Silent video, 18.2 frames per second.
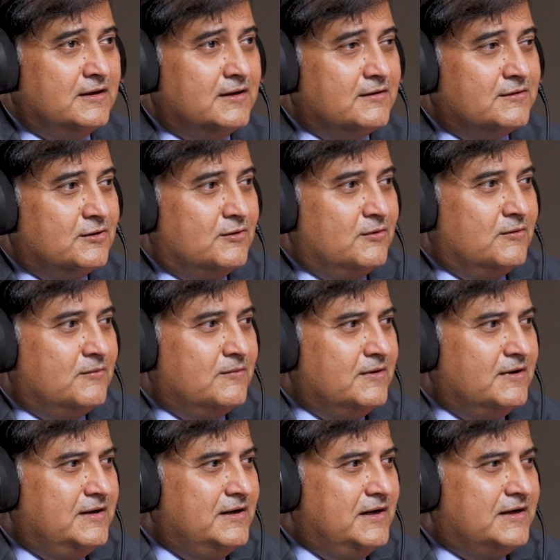
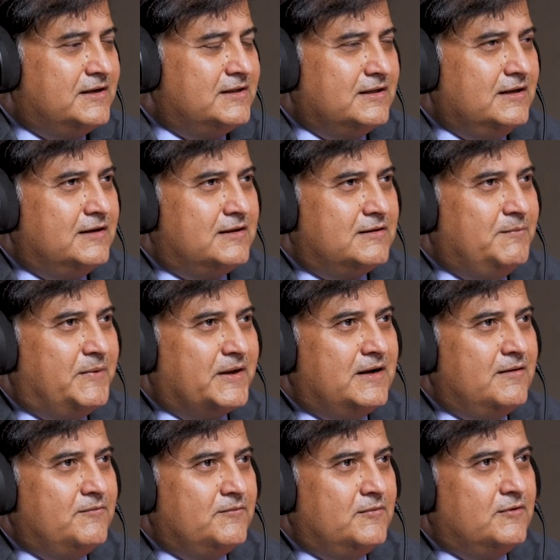So it's
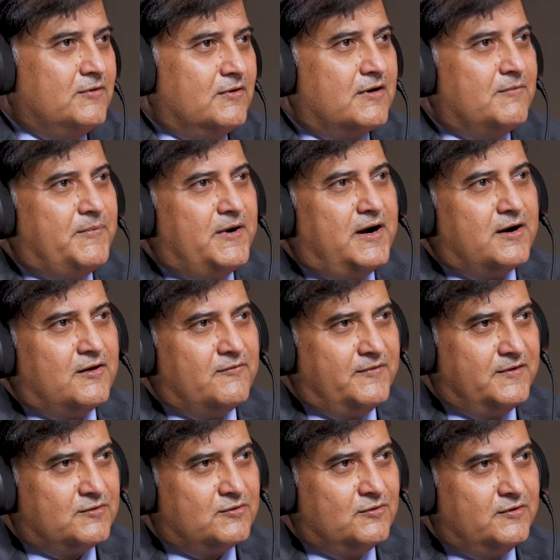become, you're a part
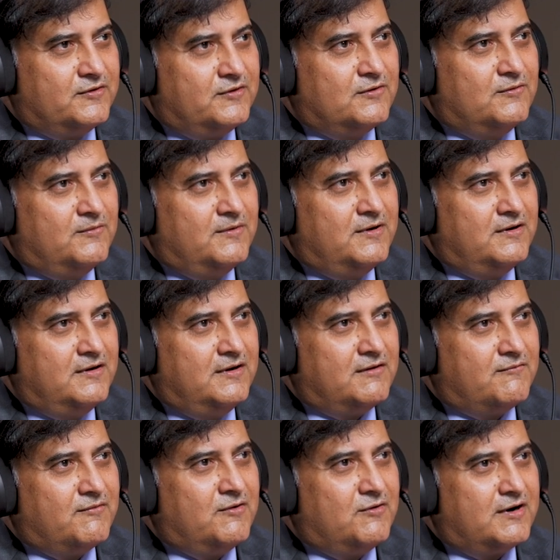of it. So it
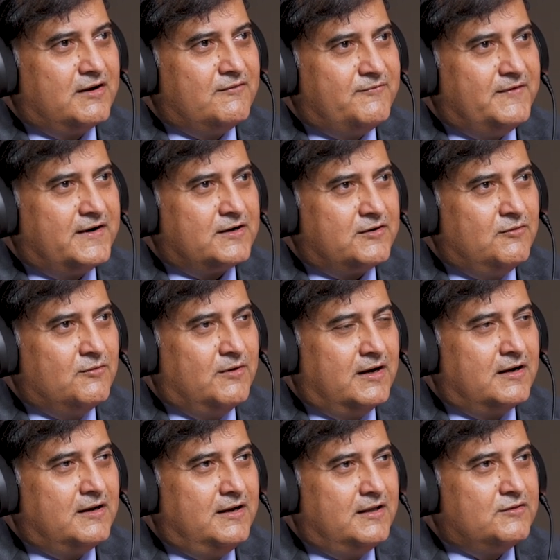will not affect you
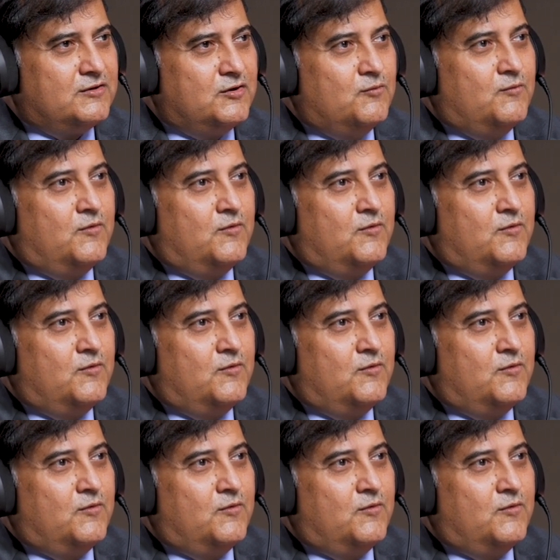unless you